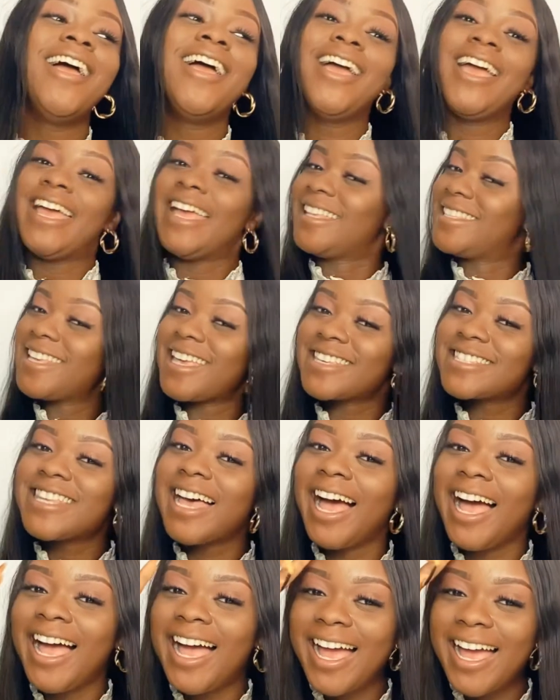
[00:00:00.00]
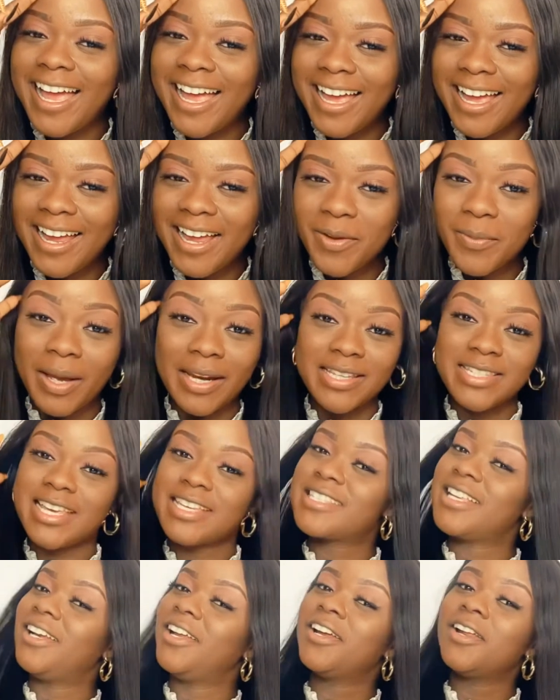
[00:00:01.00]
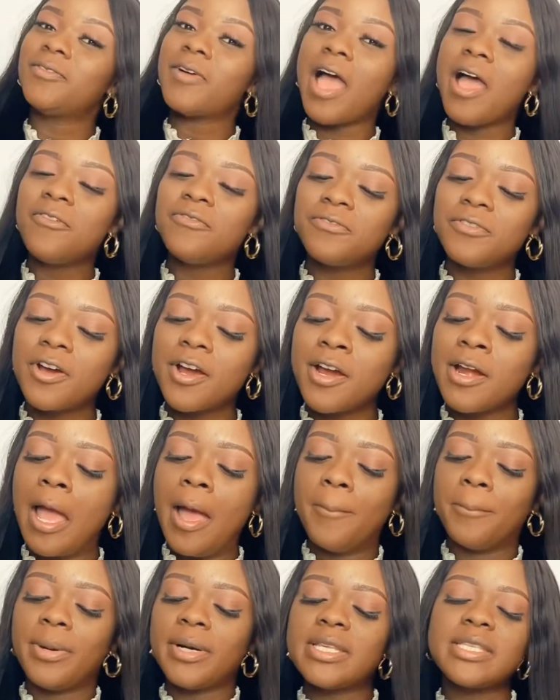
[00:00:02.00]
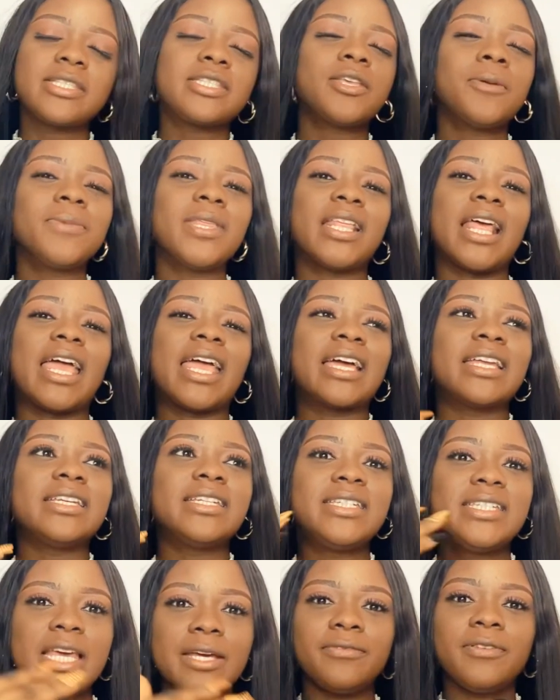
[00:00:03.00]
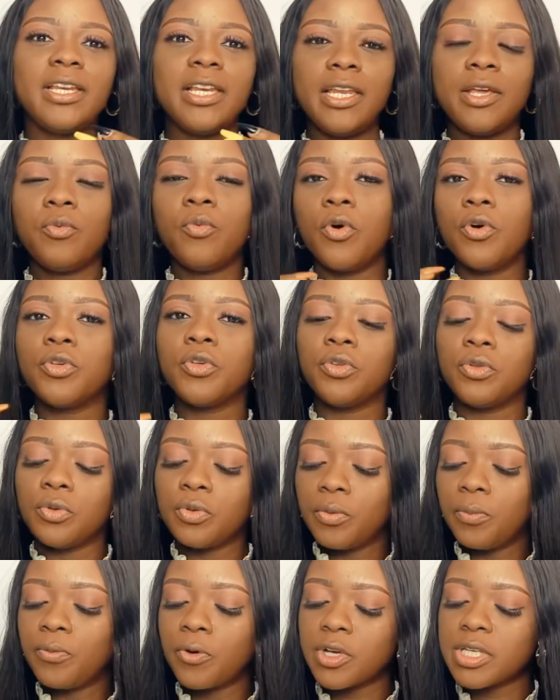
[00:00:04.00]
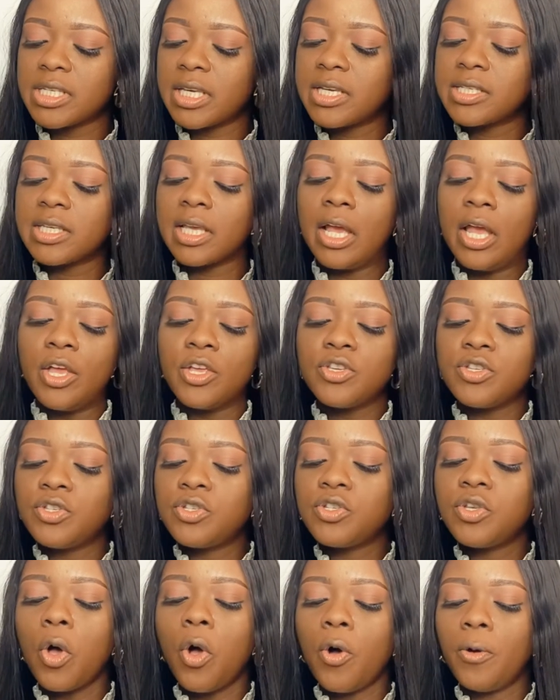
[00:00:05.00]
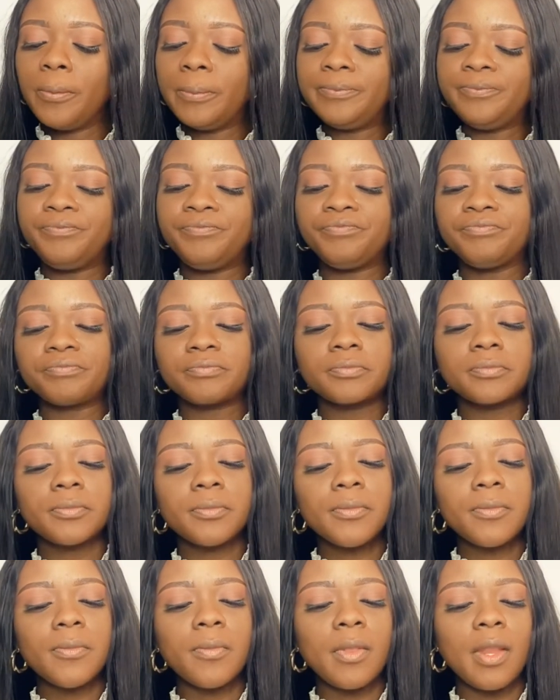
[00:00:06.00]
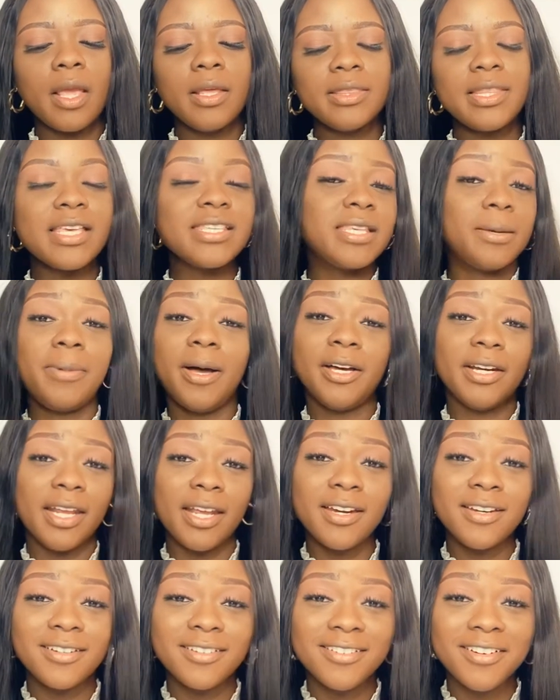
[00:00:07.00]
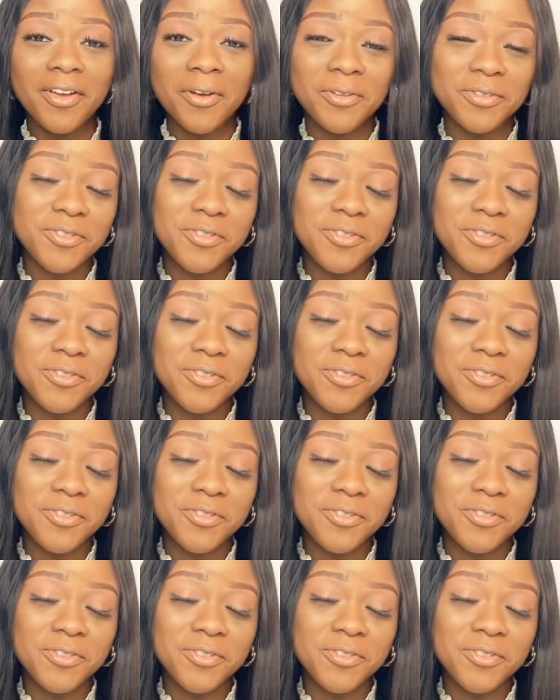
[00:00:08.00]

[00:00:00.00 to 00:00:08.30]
it takes time and it takes a lot of effort, but it's something I can definitely walk you through the process. So that's about it on